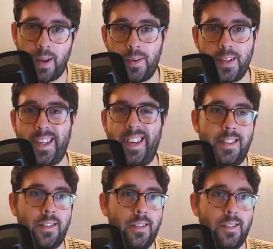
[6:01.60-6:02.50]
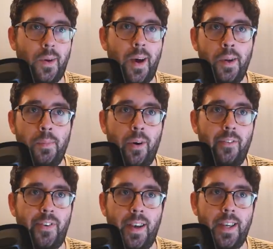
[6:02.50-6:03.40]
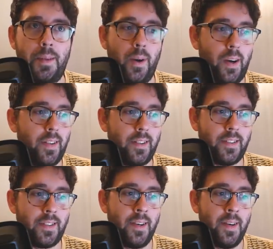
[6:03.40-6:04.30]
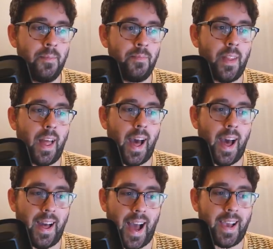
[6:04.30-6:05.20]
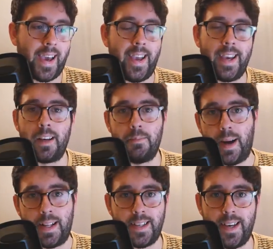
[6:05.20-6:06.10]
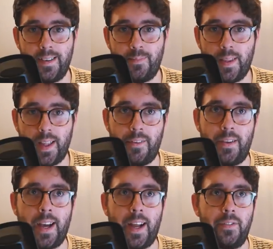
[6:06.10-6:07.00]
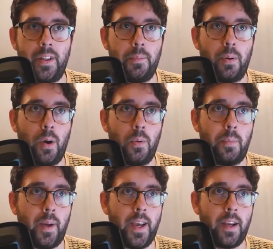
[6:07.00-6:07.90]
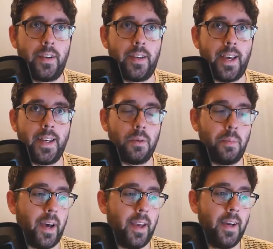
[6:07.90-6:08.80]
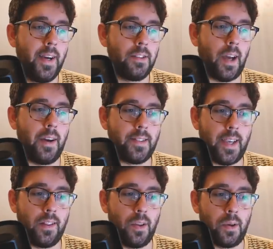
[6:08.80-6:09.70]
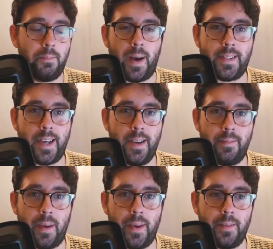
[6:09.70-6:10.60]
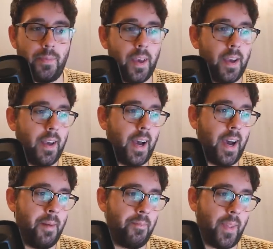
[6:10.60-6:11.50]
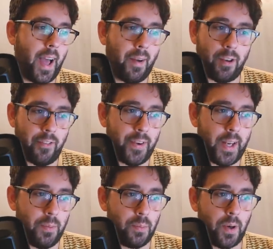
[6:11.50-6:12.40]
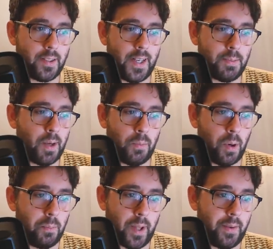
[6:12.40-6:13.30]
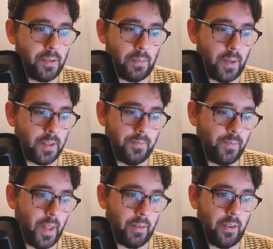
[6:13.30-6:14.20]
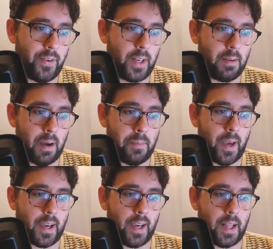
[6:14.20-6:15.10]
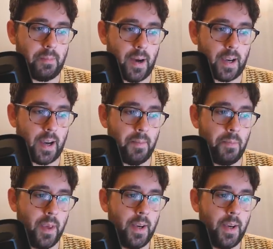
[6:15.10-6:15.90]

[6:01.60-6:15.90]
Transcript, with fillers: I'm going to say he isn't. So I'm going to put Finley, Burns, uh, Ake, and then Bette. I think I don't think Laporte will play. I don't think Diaz will play. So I would say Luke and Bette. I think um, I've got a feeling Wilson Esbrand won't play for some reason. I've got a feeling it might be Ake left back. Um,